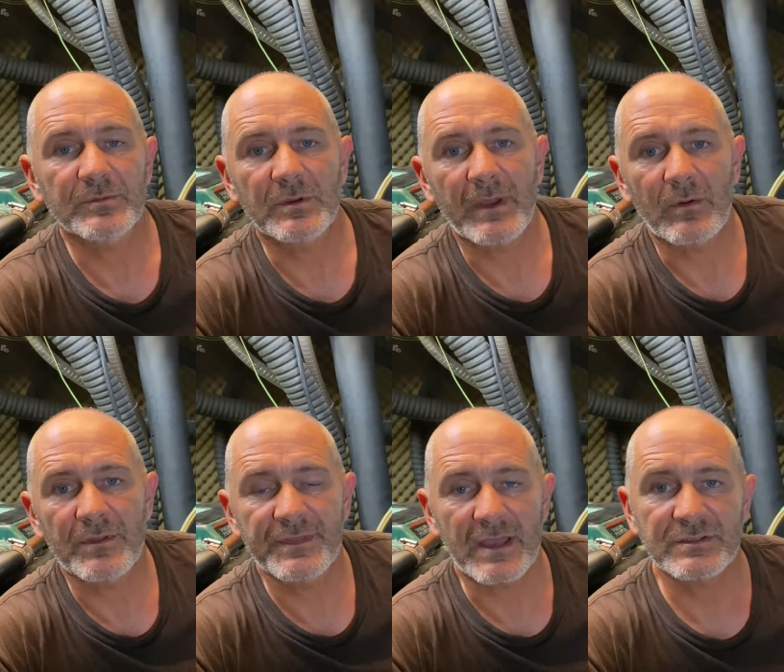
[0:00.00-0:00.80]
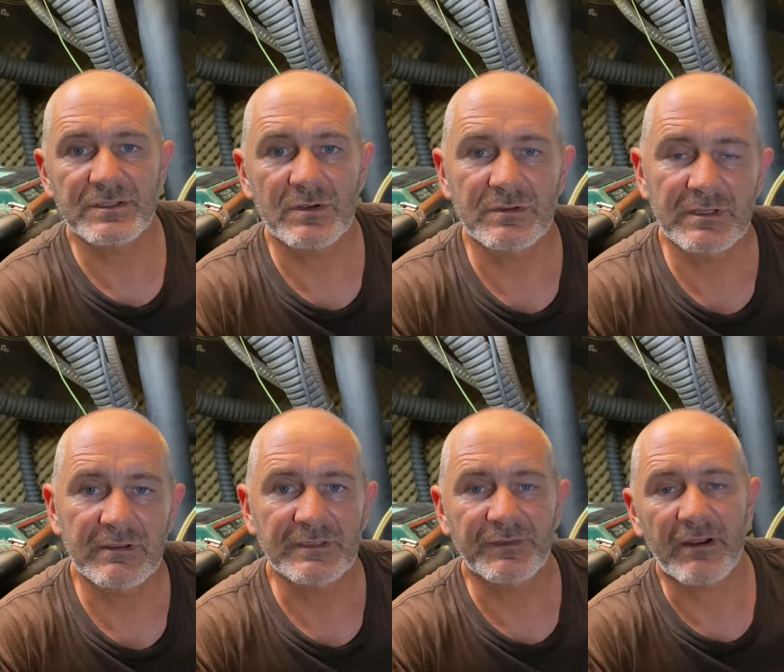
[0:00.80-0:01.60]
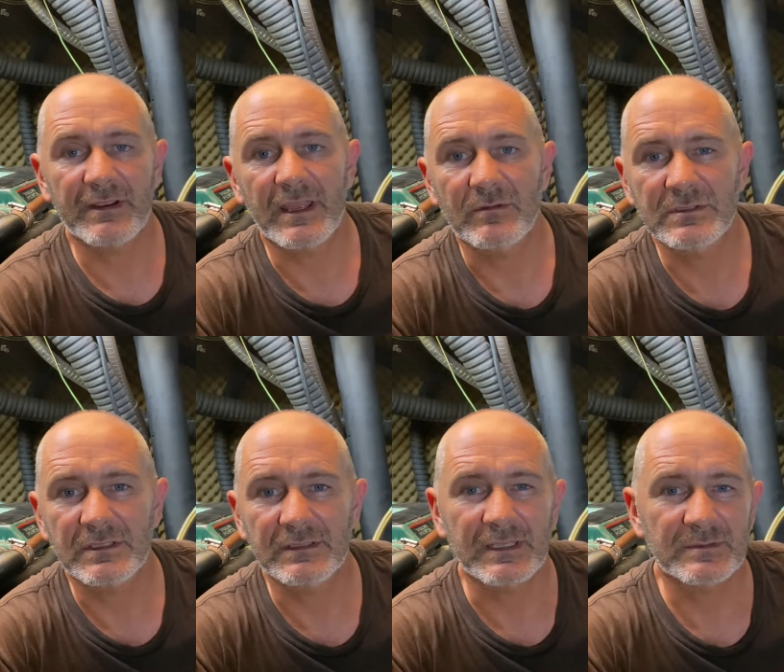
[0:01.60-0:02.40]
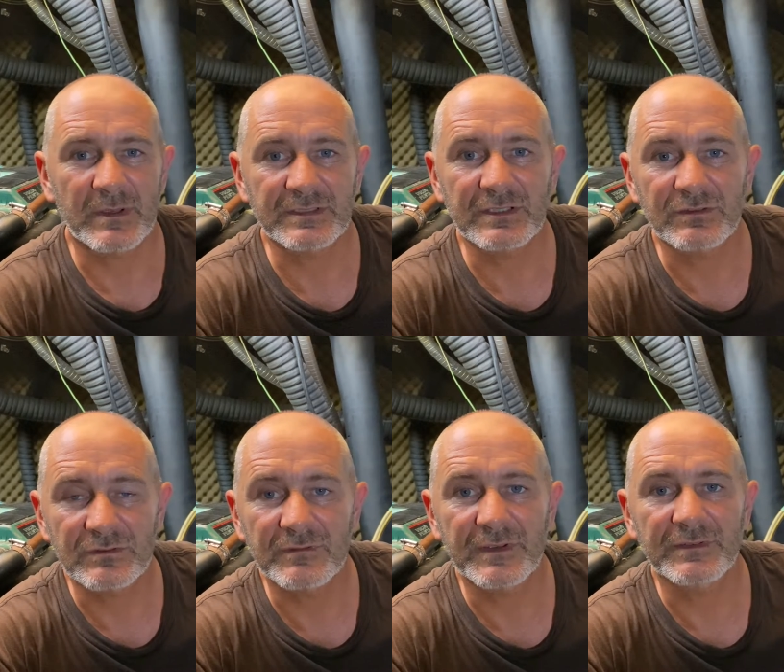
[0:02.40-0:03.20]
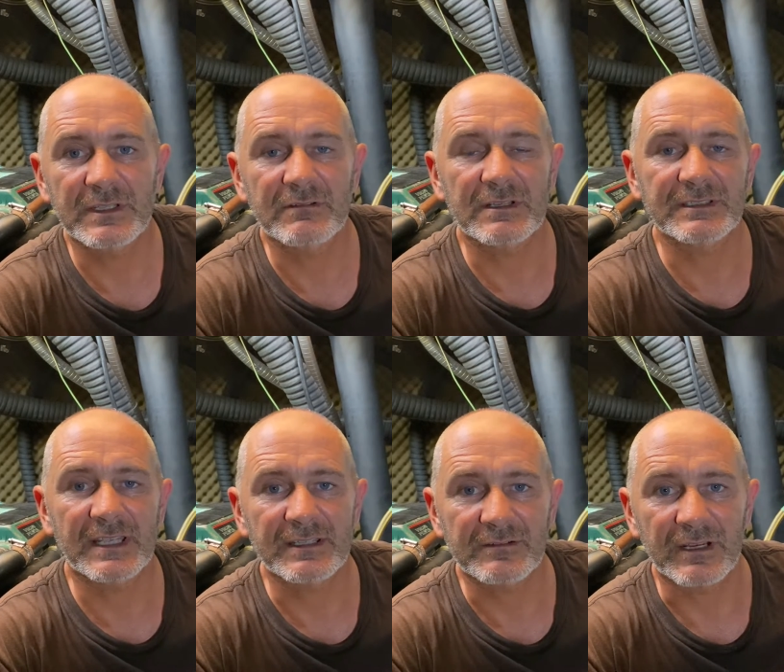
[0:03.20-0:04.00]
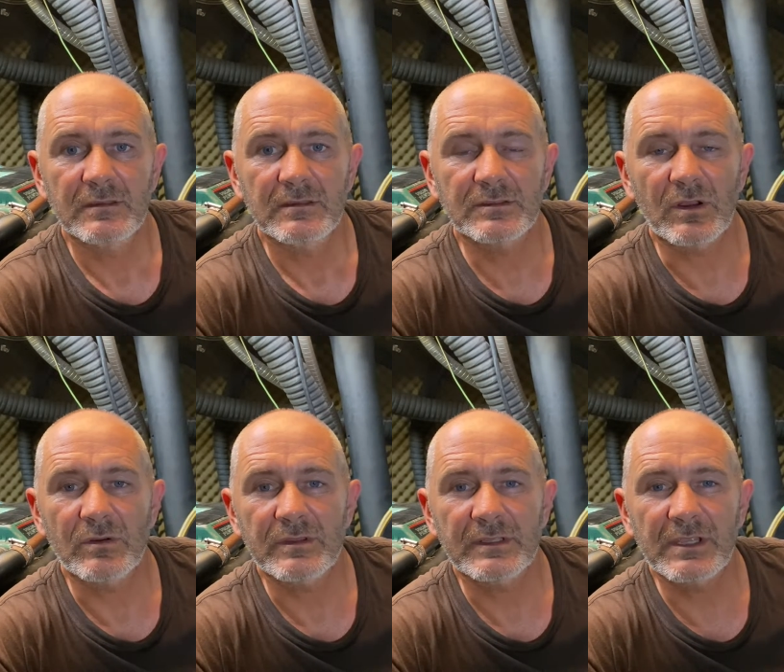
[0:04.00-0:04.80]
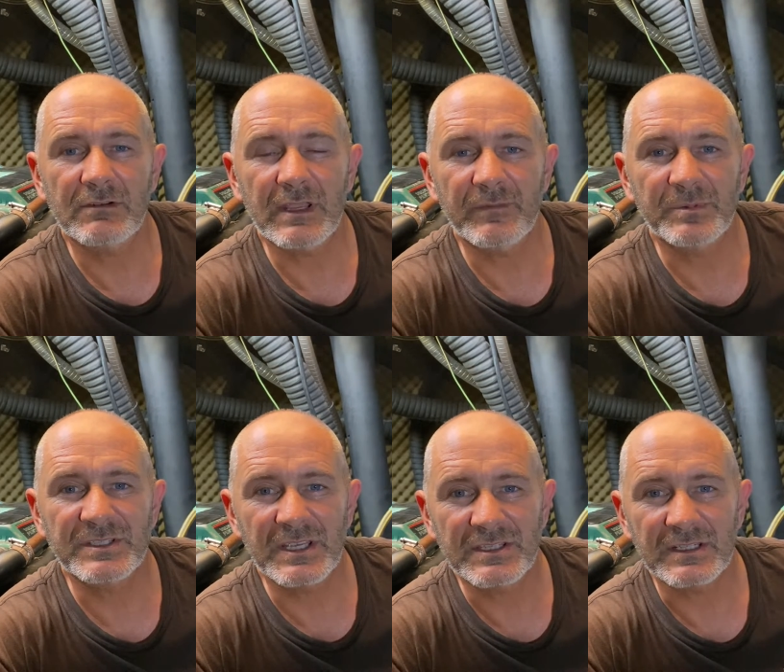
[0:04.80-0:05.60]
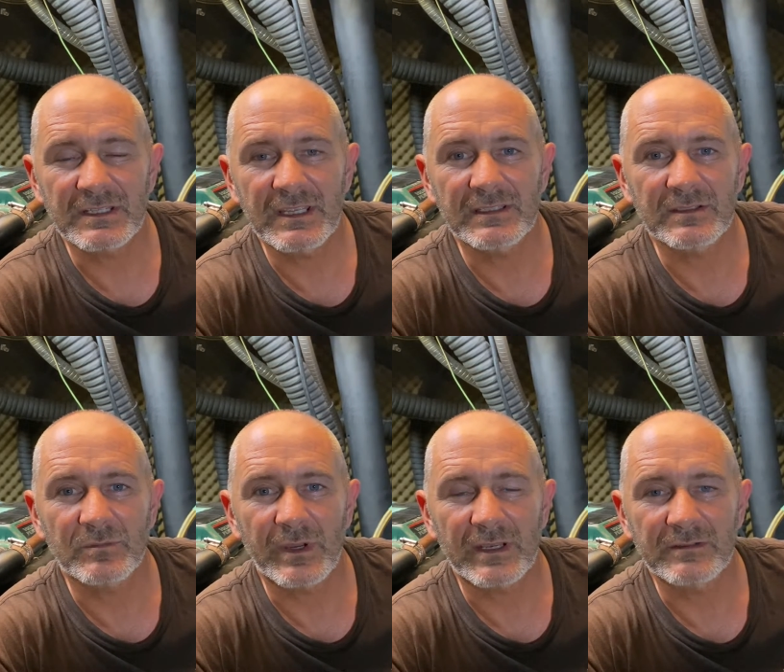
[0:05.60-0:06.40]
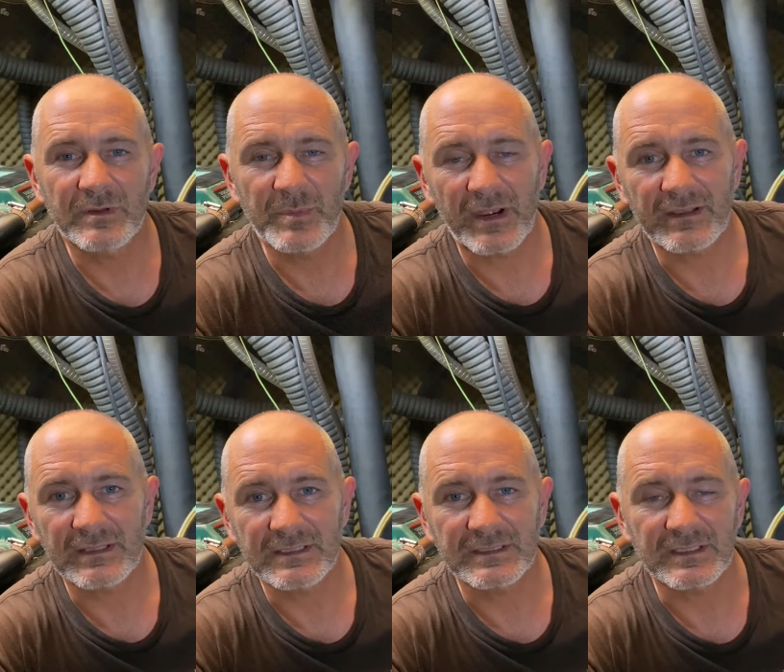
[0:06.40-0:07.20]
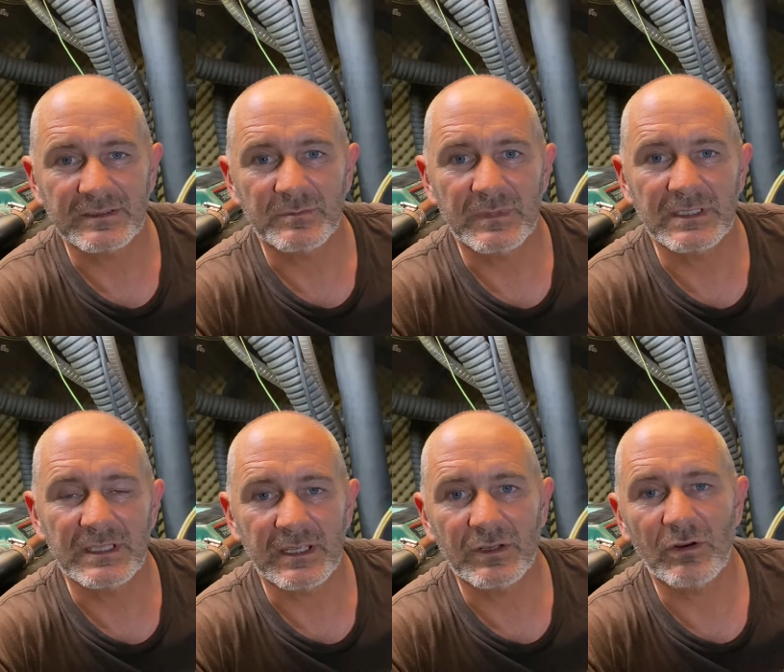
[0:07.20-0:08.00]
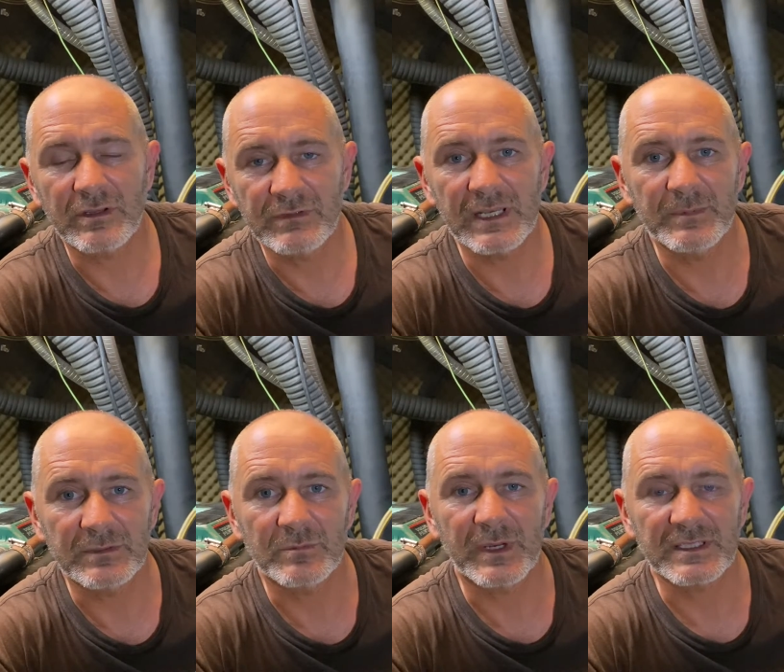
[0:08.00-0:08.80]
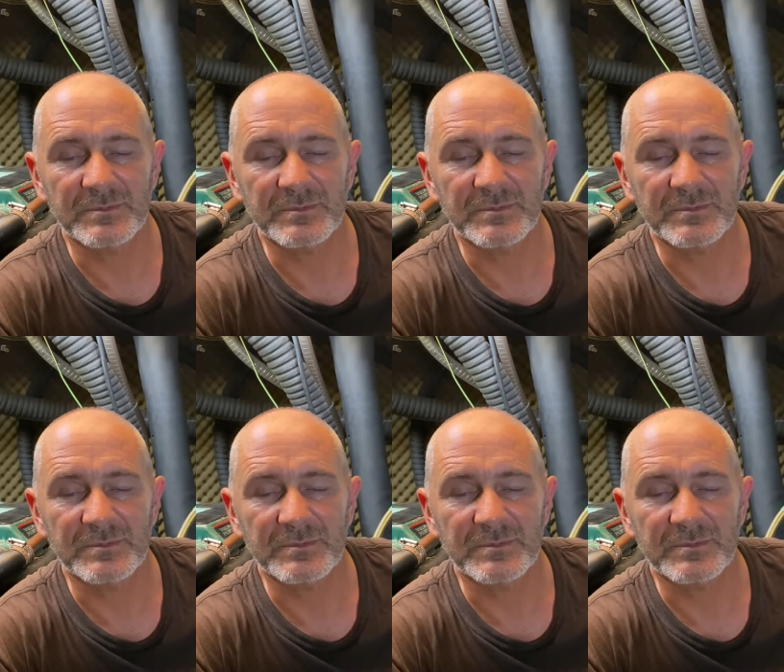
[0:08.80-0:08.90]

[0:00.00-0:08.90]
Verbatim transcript: to about one thousand two hundred degrees Fahrenheit, which I think is about six hundred fifty degrees centigrade. So the degree of precision needed when repairing these things means it can only really be done by a